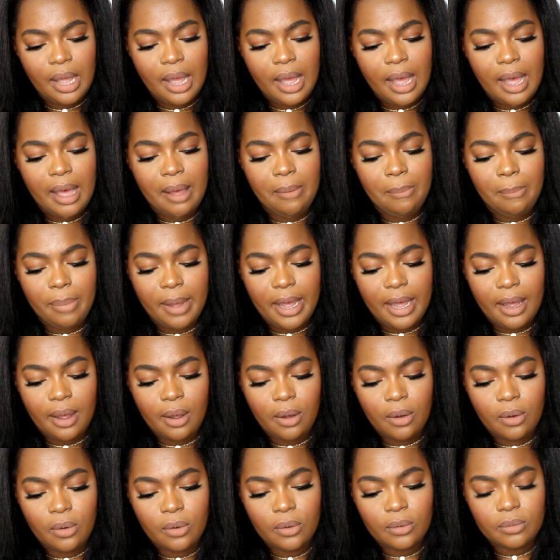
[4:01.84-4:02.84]

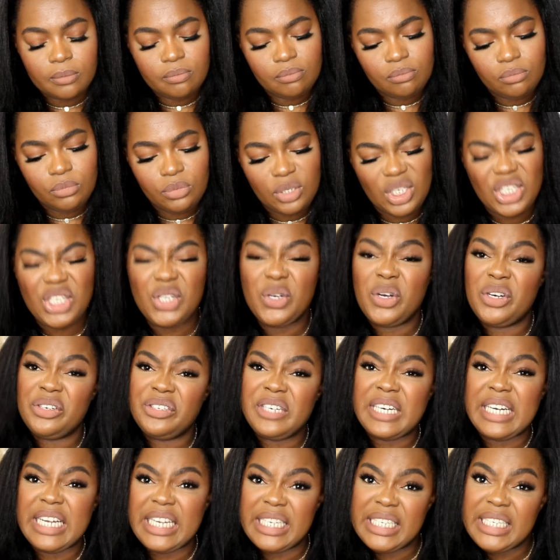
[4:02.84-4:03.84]
about
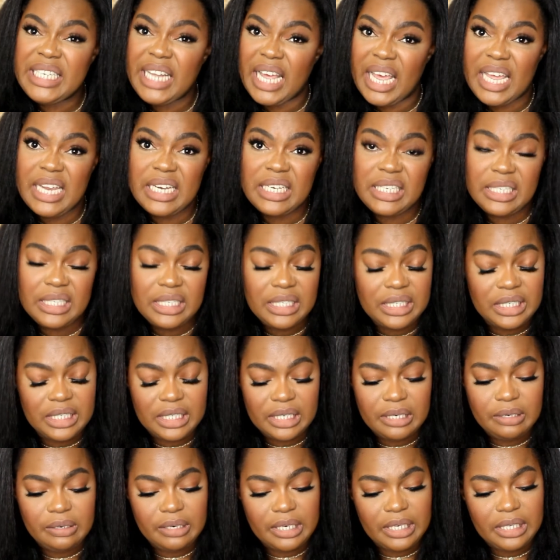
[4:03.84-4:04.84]
210
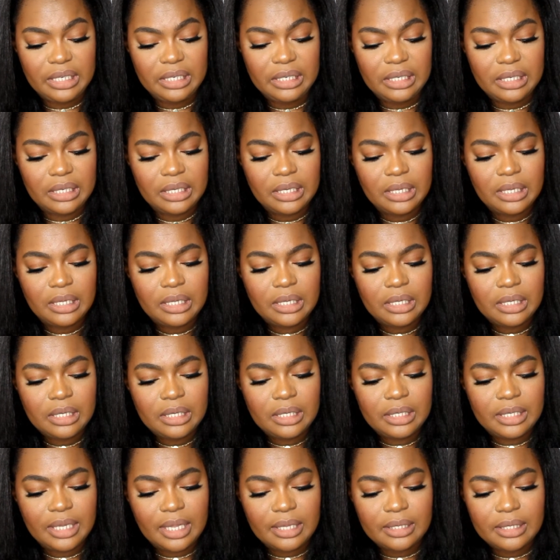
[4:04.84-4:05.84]
degrees
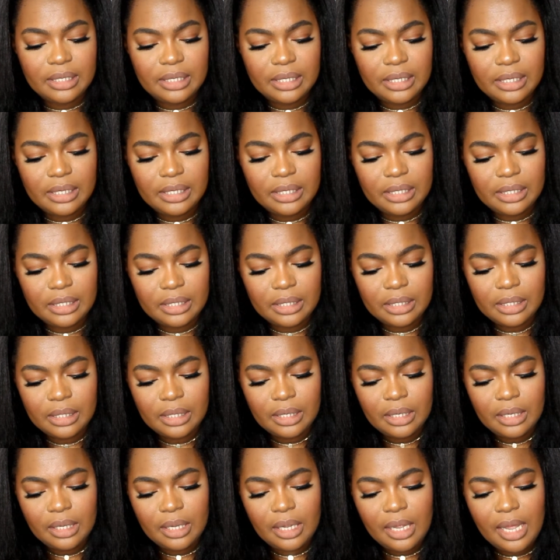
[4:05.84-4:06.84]
Celsius,
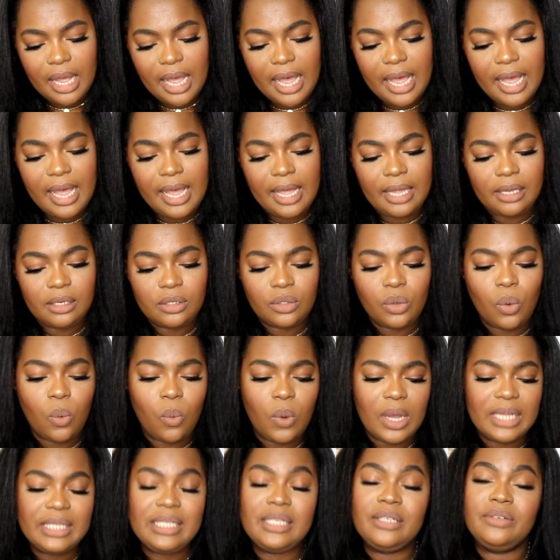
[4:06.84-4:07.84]
and
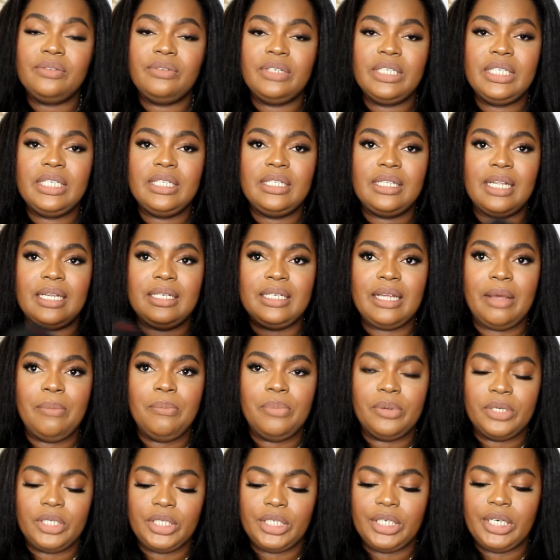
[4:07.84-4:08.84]
once it reaches that
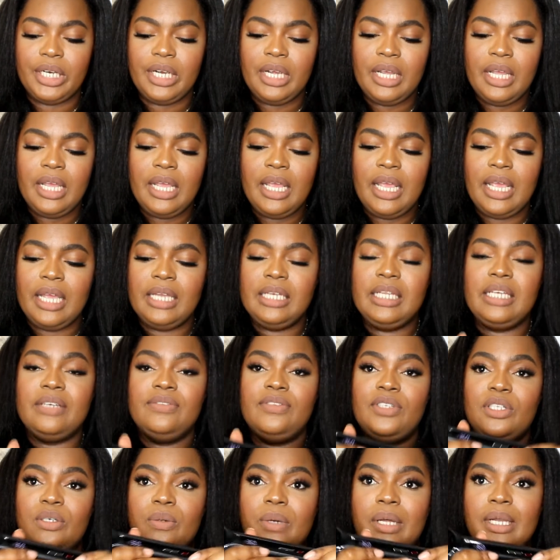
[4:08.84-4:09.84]
temperature, it
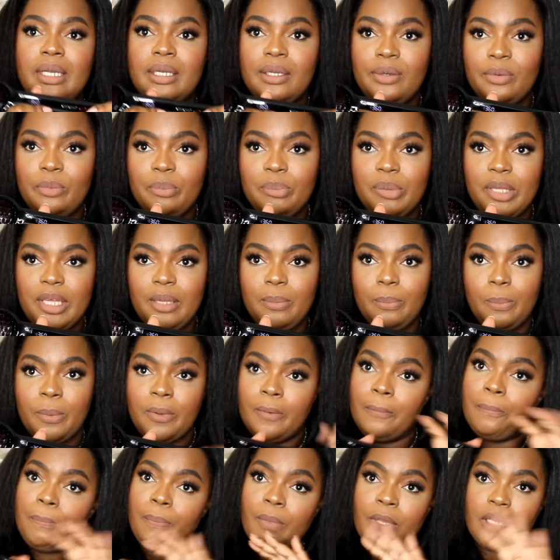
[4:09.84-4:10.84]
gives you a little beep
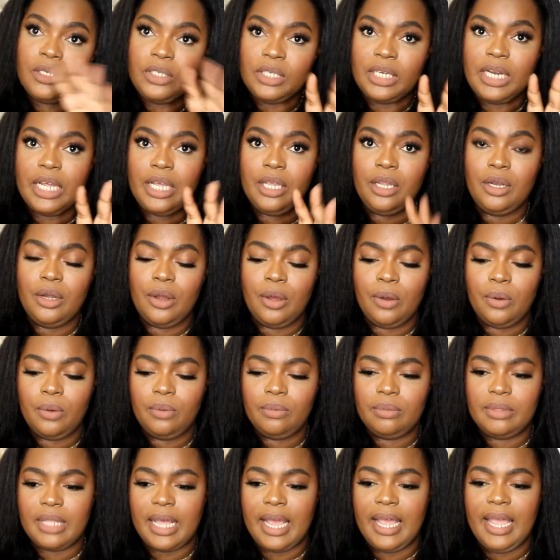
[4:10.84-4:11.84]
to let you
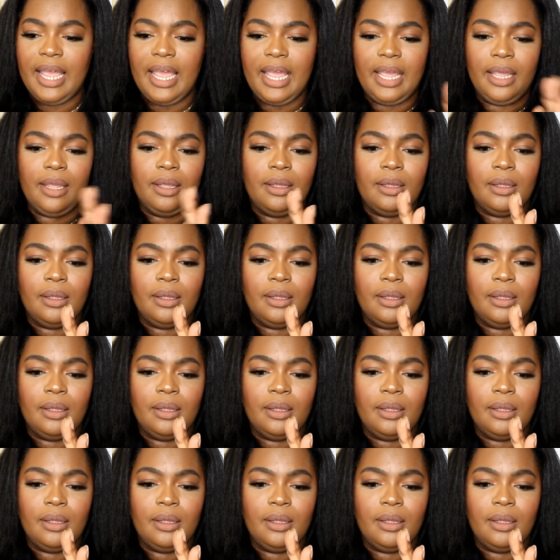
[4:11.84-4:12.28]
know that, hey,